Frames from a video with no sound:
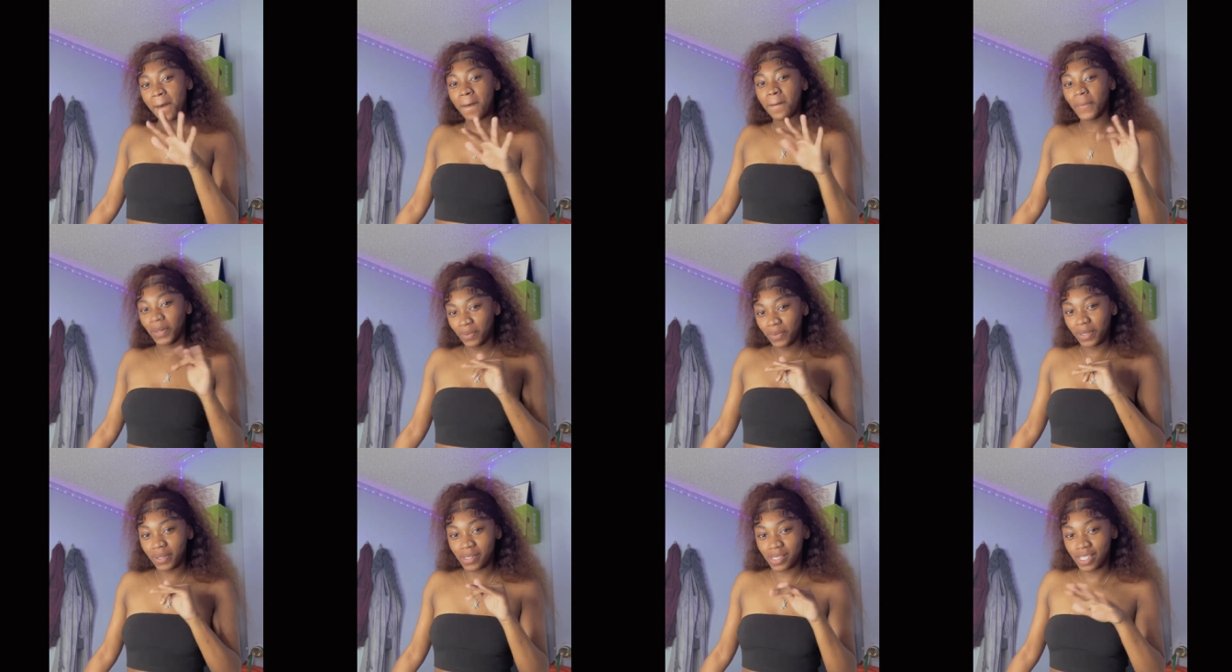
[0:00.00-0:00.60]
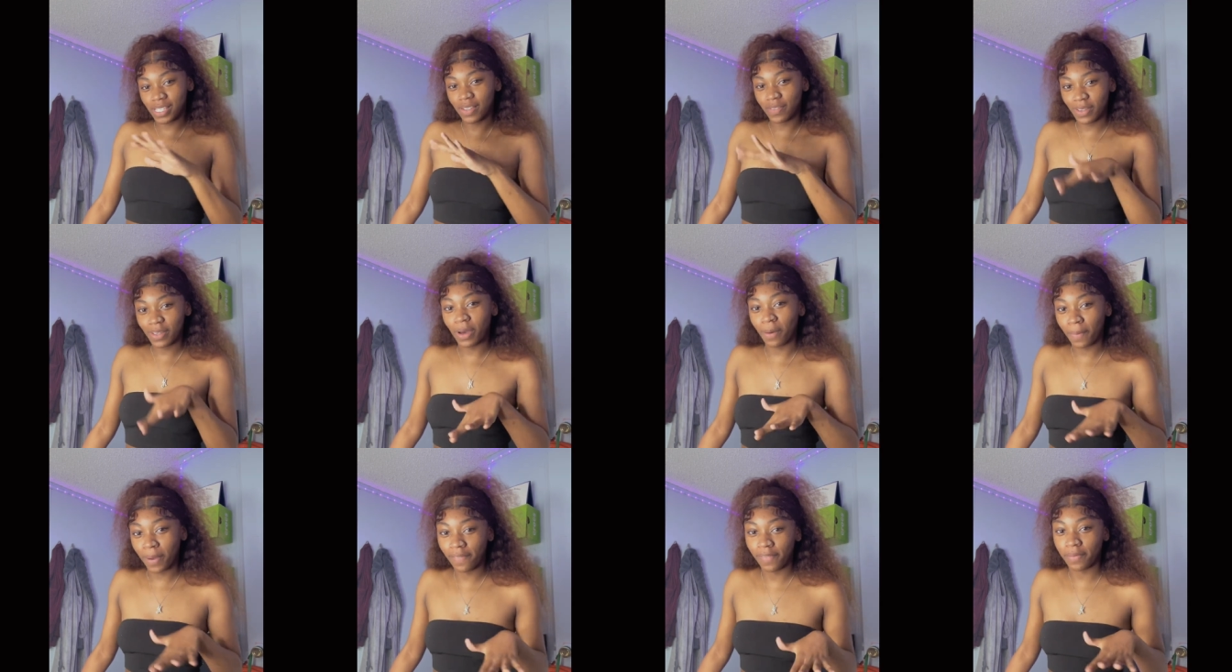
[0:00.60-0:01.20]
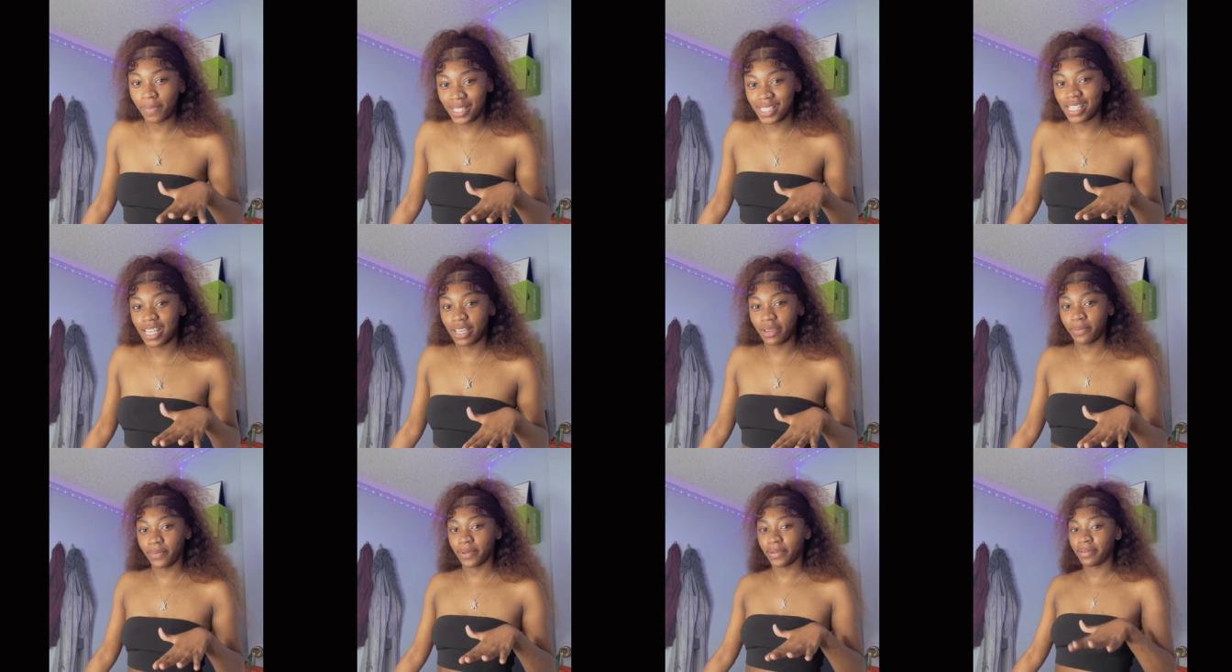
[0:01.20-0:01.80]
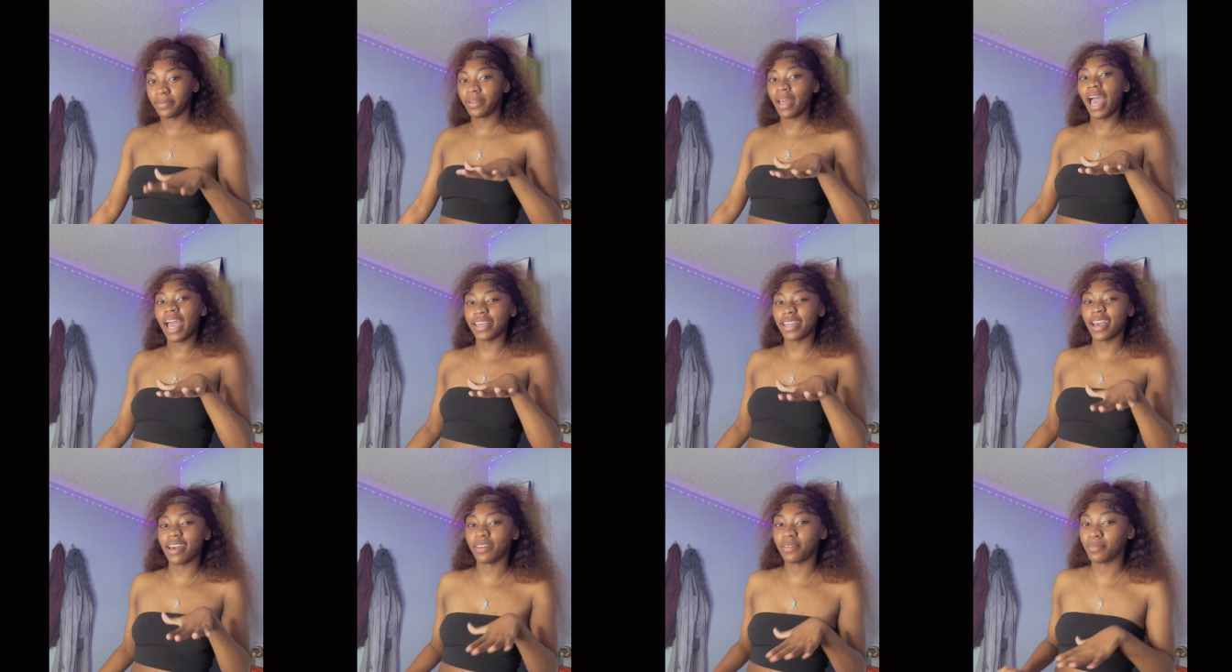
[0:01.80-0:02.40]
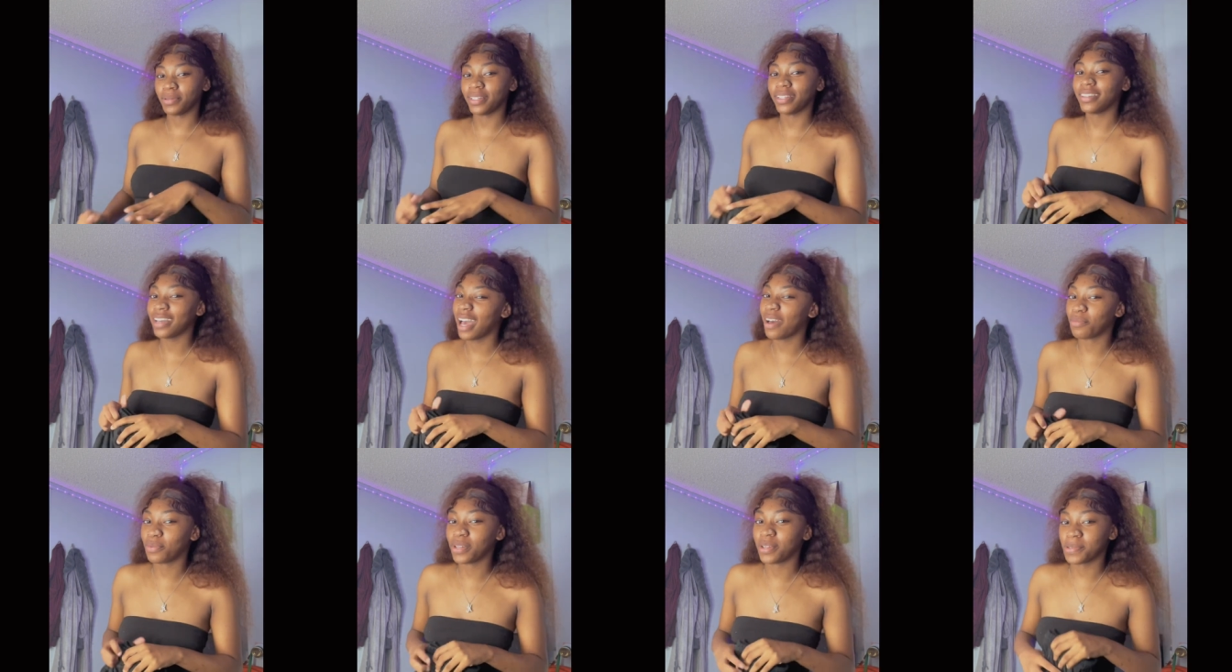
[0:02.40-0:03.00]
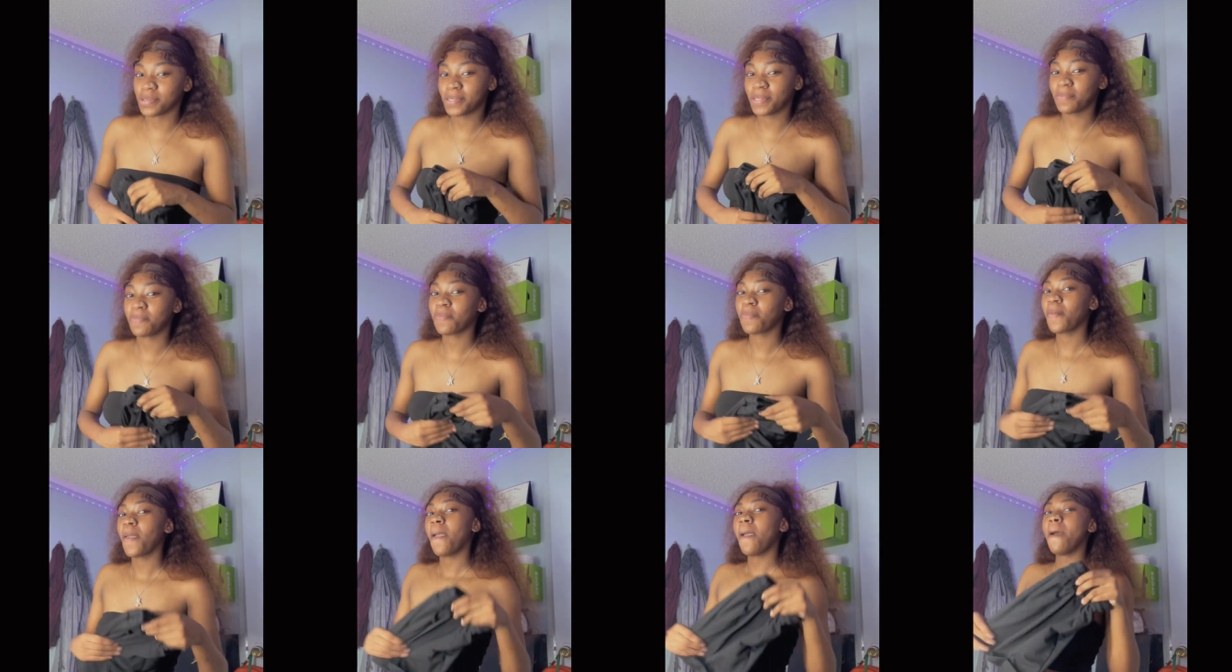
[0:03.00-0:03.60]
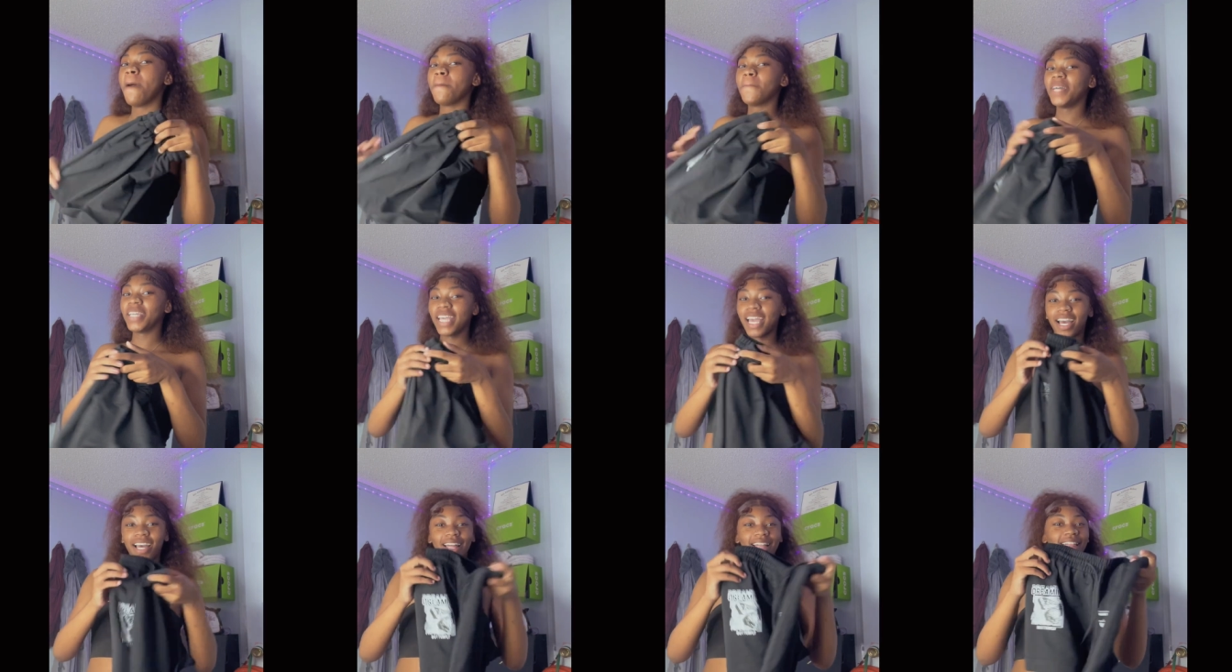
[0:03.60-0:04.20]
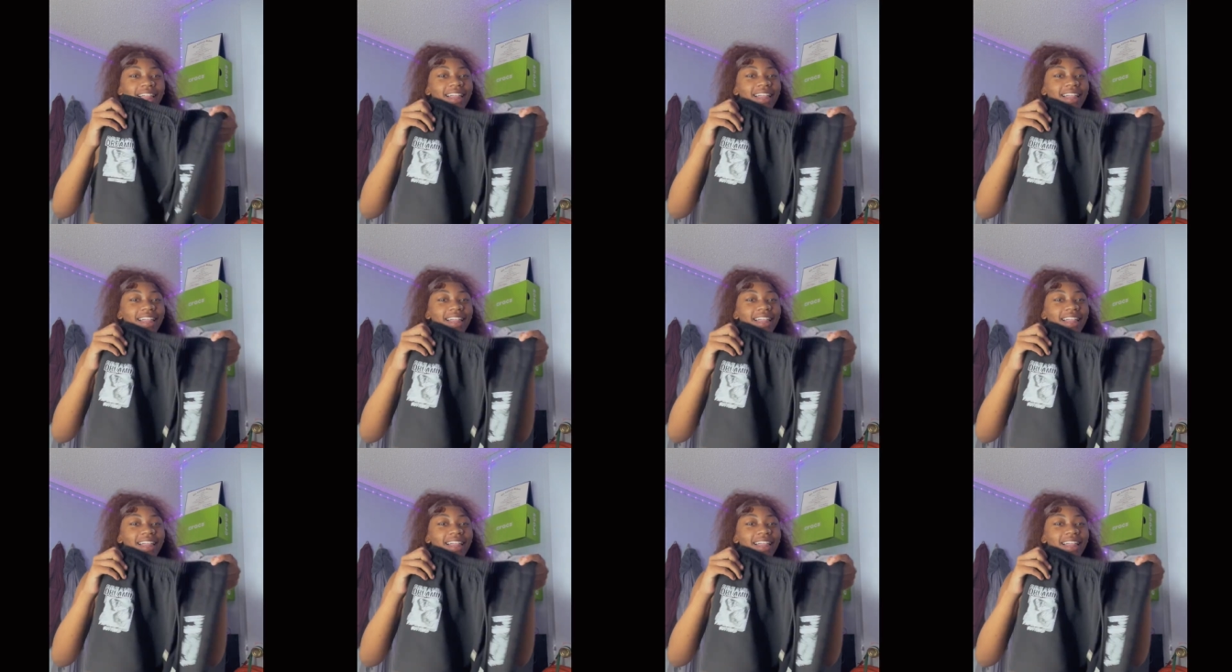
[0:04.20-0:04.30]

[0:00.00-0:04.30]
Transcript: but we gonna see if he gonna pay for my second one i doubt it but I, we gonna see but yeah